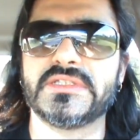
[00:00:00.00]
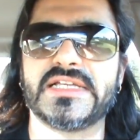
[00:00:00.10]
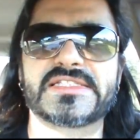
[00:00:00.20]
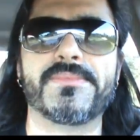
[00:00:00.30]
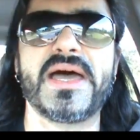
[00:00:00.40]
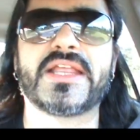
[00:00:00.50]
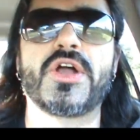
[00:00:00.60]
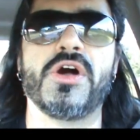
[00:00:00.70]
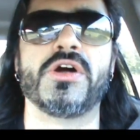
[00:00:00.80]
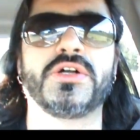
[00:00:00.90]
And somebody
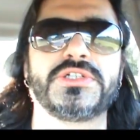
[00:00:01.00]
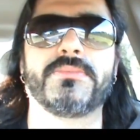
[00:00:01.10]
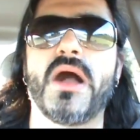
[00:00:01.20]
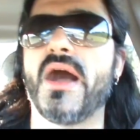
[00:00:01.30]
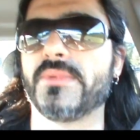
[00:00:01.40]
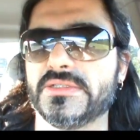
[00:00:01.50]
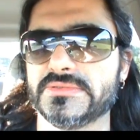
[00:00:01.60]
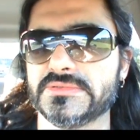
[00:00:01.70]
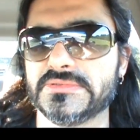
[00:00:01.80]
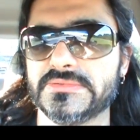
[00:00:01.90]
call your mama.
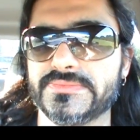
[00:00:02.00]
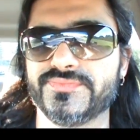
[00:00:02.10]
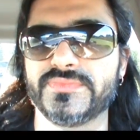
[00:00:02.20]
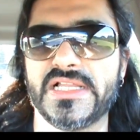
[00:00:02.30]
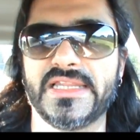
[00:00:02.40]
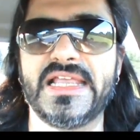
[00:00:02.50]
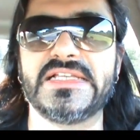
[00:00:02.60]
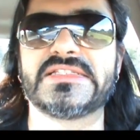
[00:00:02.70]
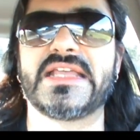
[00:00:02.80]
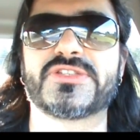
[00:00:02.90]
At
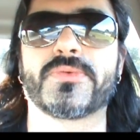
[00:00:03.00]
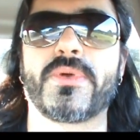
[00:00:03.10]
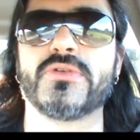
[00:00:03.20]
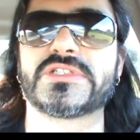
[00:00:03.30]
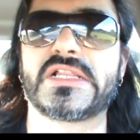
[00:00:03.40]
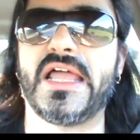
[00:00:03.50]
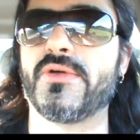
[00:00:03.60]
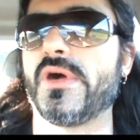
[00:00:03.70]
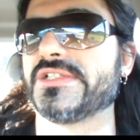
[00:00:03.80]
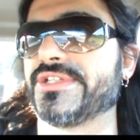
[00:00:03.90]
least that's what Brodus
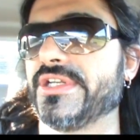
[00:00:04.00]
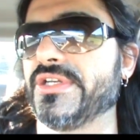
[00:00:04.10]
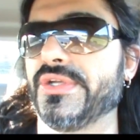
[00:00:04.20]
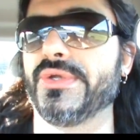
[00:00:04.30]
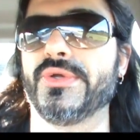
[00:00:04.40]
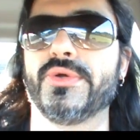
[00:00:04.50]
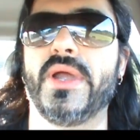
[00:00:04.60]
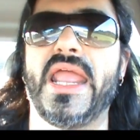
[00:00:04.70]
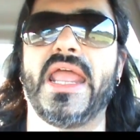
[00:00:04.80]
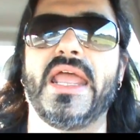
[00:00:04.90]
Clay wants you to
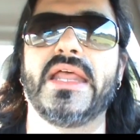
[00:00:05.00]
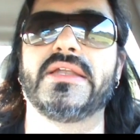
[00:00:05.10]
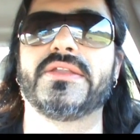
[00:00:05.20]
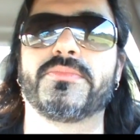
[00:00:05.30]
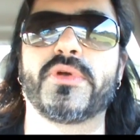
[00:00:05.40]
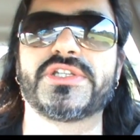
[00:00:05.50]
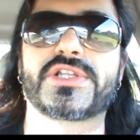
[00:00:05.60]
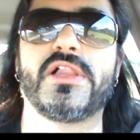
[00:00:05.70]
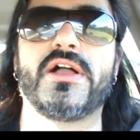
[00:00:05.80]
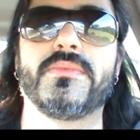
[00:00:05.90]
do. And the Bridge
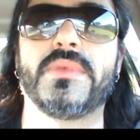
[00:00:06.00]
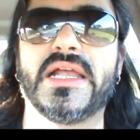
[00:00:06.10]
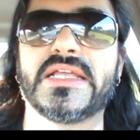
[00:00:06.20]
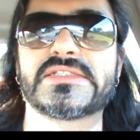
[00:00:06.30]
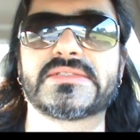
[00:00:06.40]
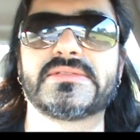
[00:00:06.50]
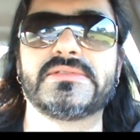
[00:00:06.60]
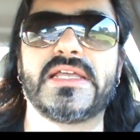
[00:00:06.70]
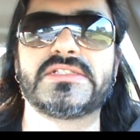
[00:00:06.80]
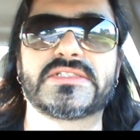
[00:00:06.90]
Club, I guess
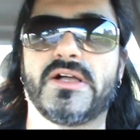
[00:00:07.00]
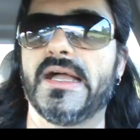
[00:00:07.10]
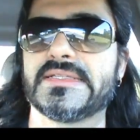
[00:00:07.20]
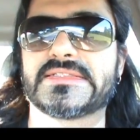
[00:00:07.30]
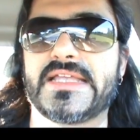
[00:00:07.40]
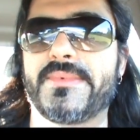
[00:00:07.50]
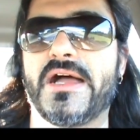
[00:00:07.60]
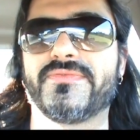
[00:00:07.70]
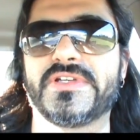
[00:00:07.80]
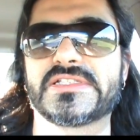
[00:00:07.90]
they just all had the same
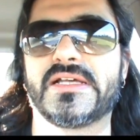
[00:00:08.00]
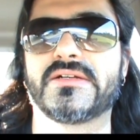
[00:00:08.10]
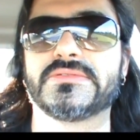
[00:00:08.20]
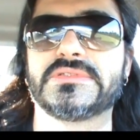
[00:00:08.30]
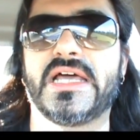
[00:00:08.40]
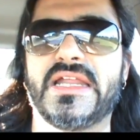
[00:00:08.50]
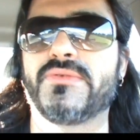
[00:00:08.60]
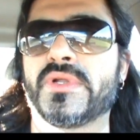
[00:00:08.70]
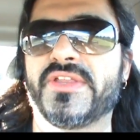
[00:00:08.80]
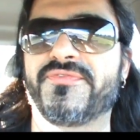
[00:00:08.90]
outfits. I
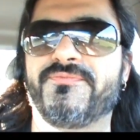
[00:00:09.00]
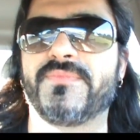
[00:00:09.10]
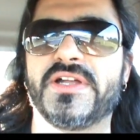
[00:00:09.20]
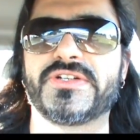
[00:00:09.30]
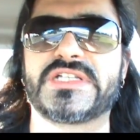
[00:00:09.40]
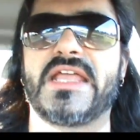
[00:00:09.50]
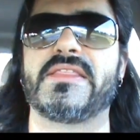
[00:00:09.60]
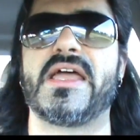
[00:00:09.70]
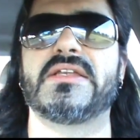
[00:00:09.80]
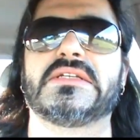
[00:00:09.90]
didn't really
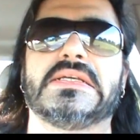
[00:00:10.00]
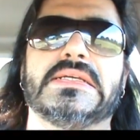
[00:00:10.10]
understand that.